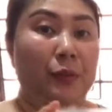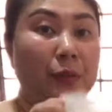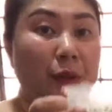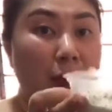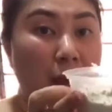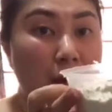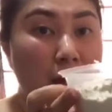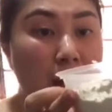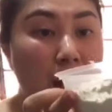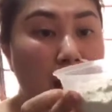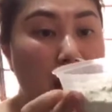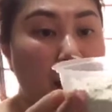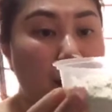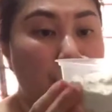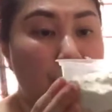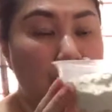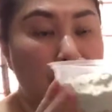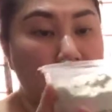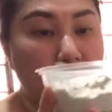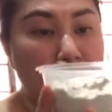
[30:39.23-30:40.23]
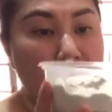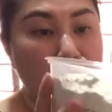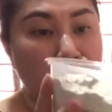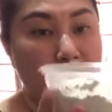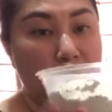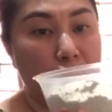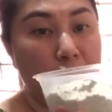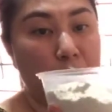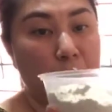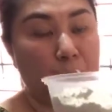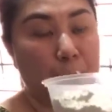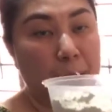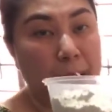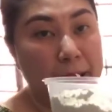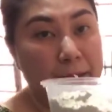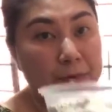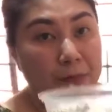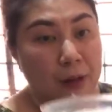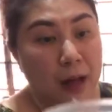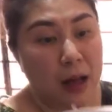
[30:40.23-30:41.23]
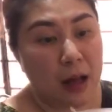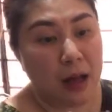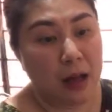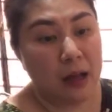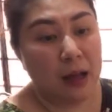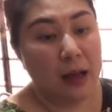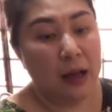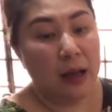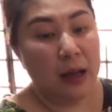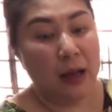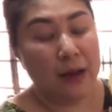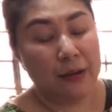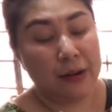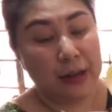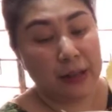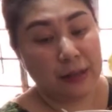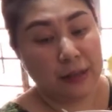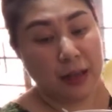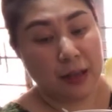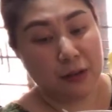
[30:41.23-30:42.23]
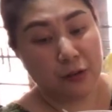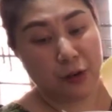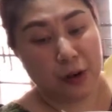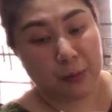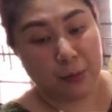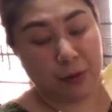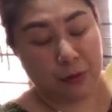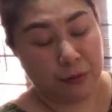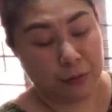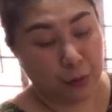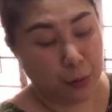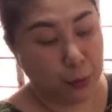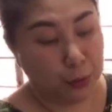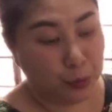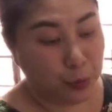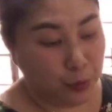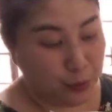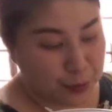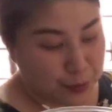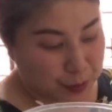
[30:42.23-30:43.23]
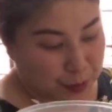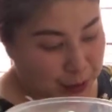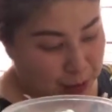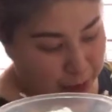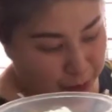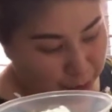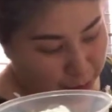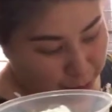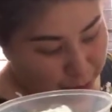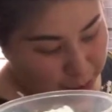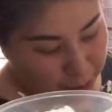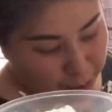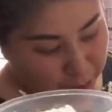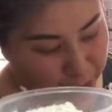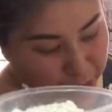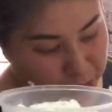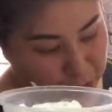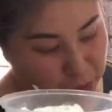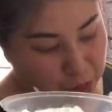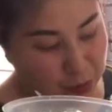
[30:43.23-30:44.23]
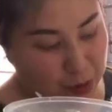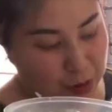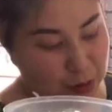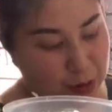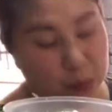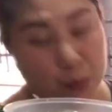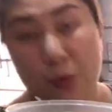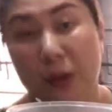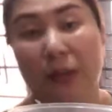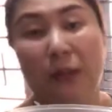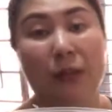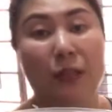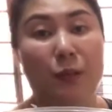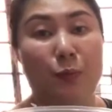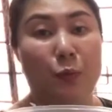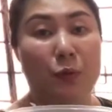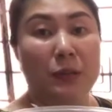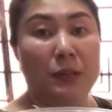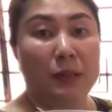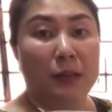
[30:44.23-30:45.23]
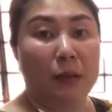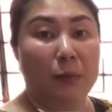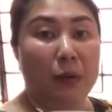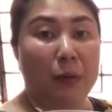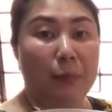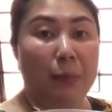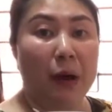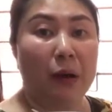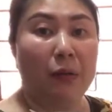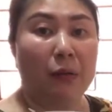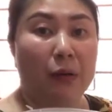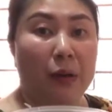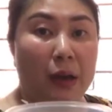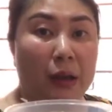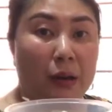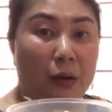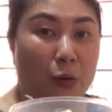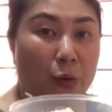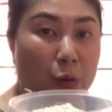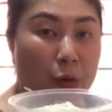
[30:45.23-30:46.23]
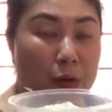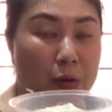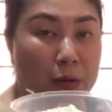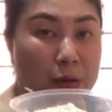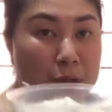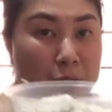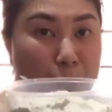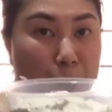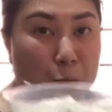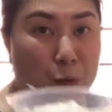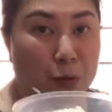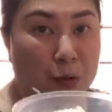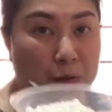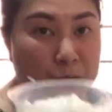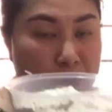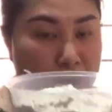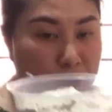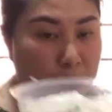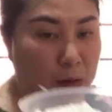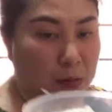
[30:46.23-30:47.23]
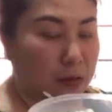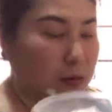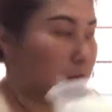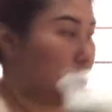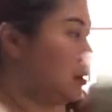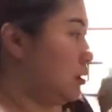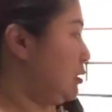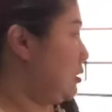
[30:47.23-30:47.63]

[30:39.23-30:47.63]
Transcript: Okay, 110 gram of plain flour, 110 gram of rolled oats, 100 gram of sugar, 1 teaspoon cinnamon powder, and 1/4 teaspoon of salt.